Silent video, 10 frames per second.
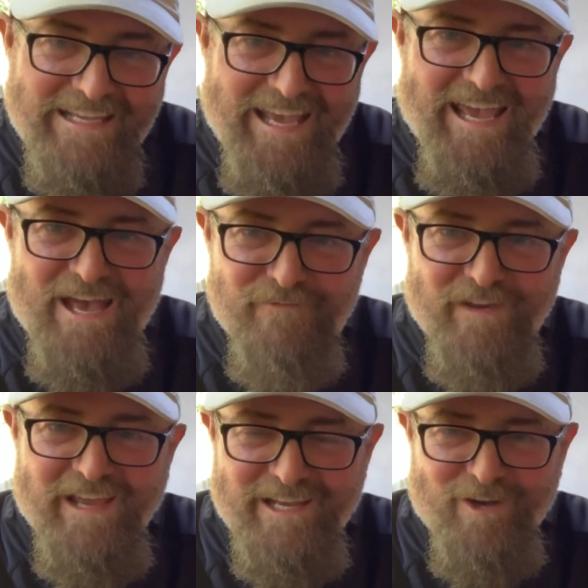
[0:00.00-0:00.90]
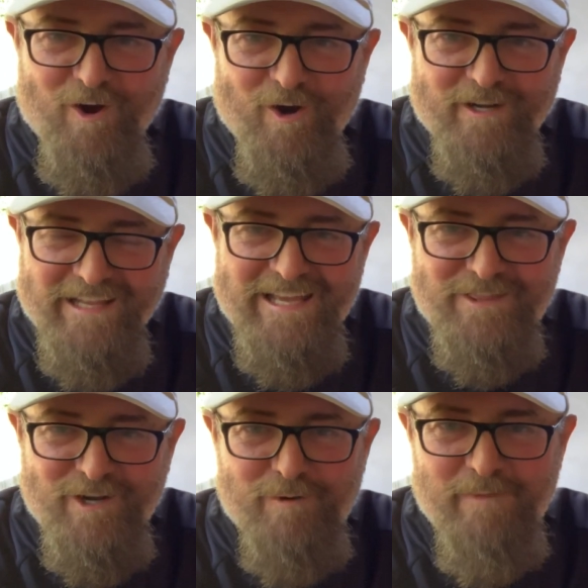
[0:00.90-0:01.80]
cafe card in
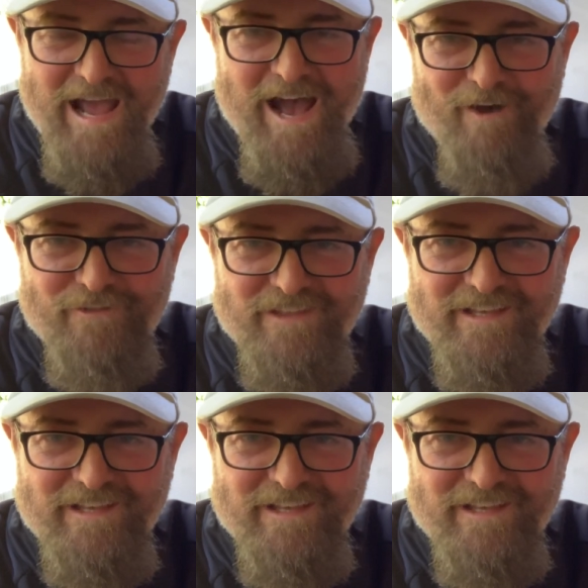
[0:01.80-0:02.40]
their mouth